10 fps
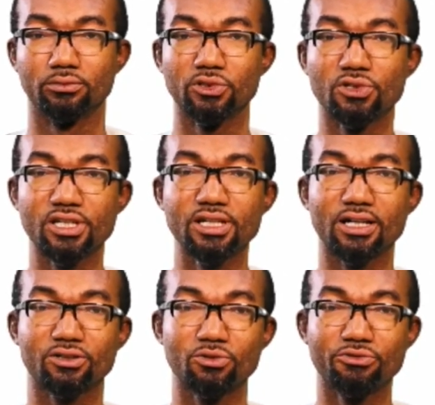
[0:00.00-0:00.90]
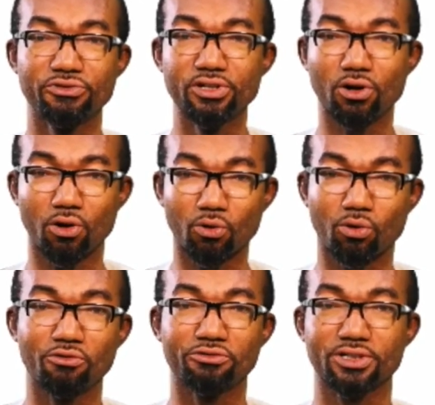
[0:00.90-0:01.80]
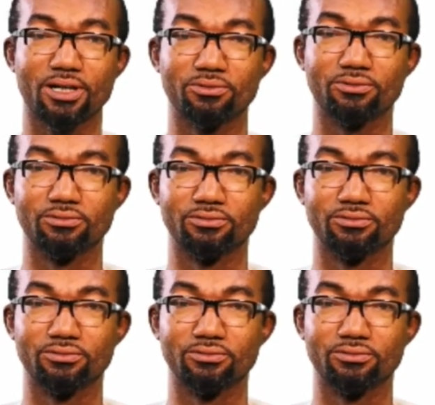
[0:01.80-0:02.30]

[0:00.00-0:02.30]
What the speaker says: you see that you feel uncomfortable.